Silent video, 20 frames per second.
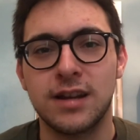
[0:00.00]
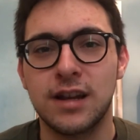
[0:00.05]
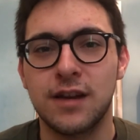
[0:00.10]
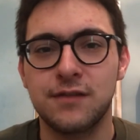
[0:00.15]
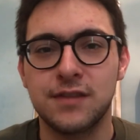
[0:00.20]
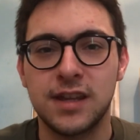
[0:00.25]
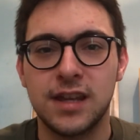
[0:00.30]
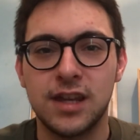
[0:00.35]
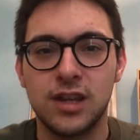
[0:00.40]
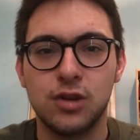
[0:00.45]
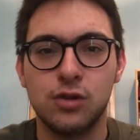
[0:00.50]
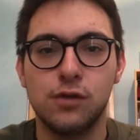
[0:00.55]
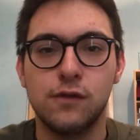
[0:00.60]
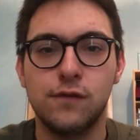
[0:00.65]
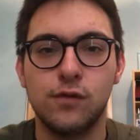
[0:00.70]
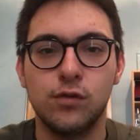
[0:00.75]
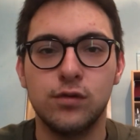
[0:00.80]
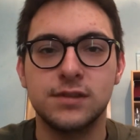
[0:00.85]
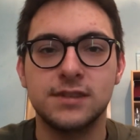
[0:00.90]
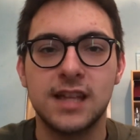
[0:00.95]
I'd love to hear your
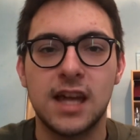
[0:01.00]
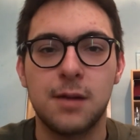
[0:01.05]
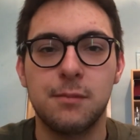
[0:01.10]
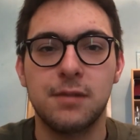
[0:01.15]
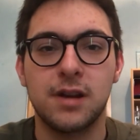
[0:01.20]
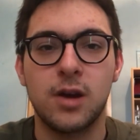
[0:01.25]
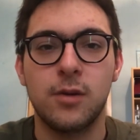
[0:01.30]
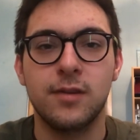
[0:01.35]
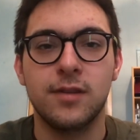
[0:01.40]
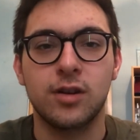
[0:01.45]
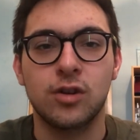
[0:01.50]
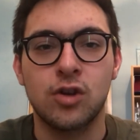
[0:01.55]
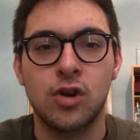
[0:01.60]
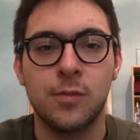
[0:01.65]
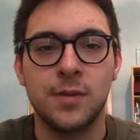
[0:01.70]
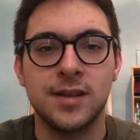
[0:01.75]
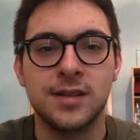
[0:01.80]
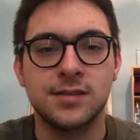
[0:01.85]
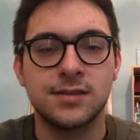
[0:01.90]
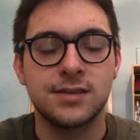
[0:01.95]
thoughts down below in the
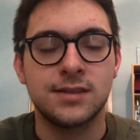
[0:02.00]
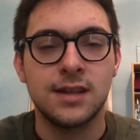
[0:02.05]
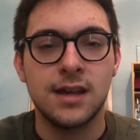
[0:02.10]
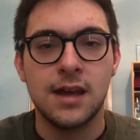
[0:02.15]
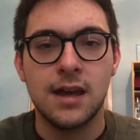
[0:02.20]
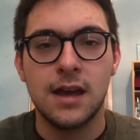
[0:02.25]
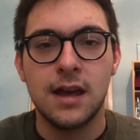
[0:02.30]
comments.